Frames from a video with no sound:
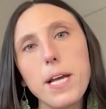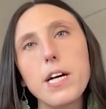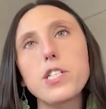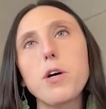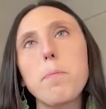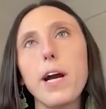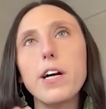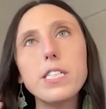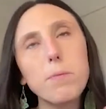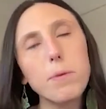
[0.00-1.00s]
So
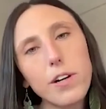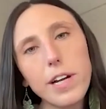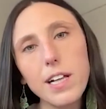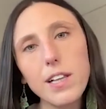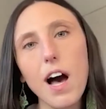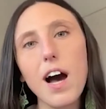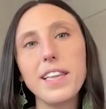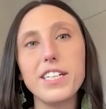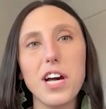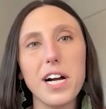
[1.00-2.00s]
parents were learning a lot.
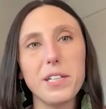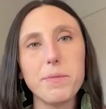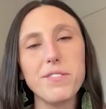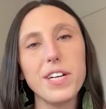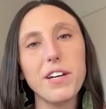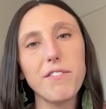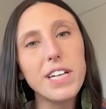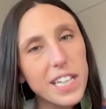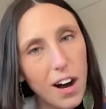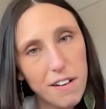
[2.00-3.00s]
This child was feeling
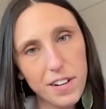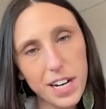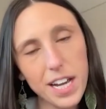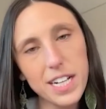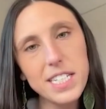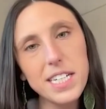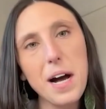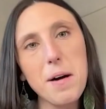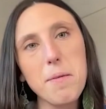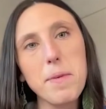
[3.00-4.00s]
really confident.
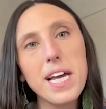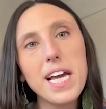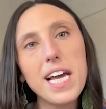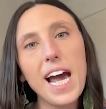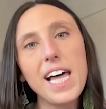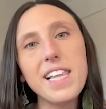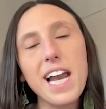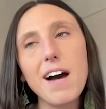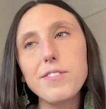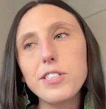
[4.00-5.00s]
And then
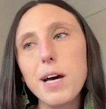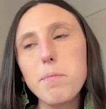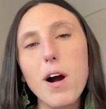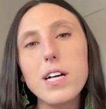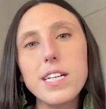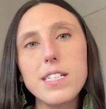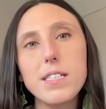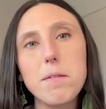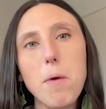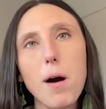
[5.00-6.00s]
after that process,
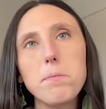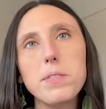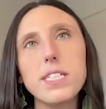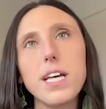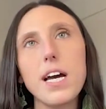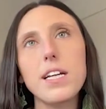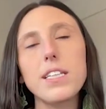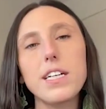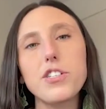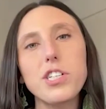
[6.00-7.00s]
the mom decided
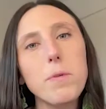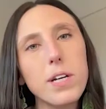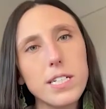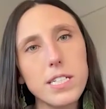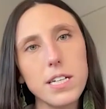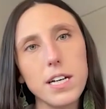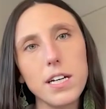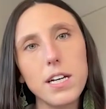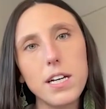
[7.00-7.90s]
that she wanted to